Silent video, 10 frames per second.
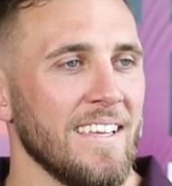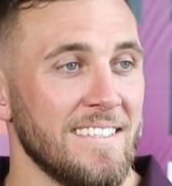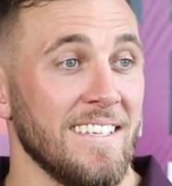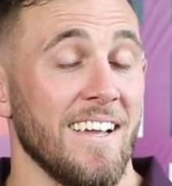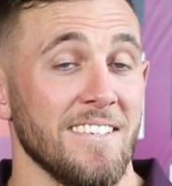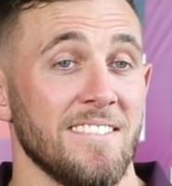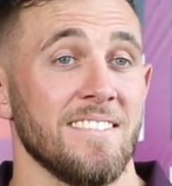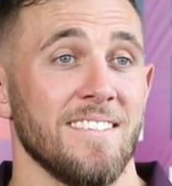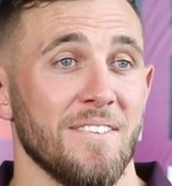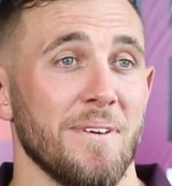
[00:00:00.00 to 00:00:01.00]
It does.
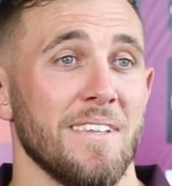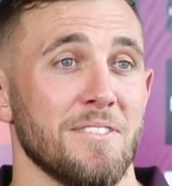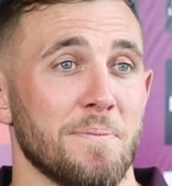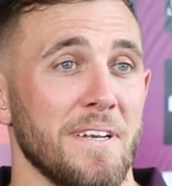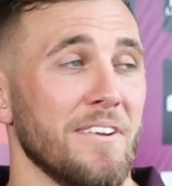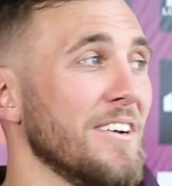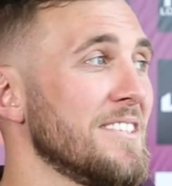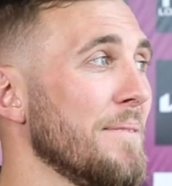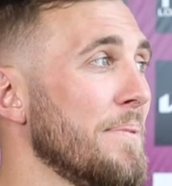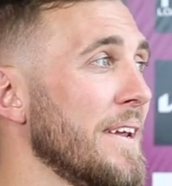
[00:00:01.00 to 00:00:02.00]
Weather's pretty
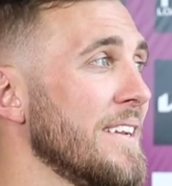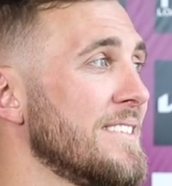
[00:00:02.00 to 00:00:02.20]
nice up here.